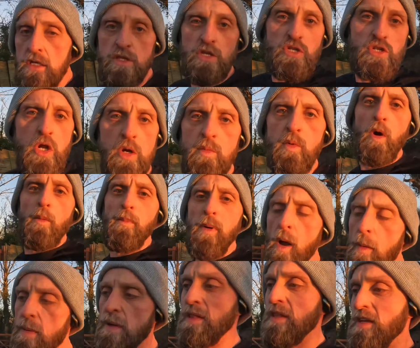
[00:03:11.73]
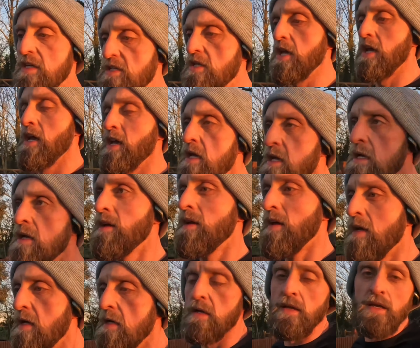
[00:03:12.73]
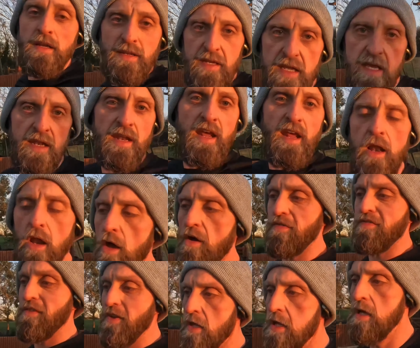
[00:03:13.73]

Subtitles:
There's no more pop in this DNA Loft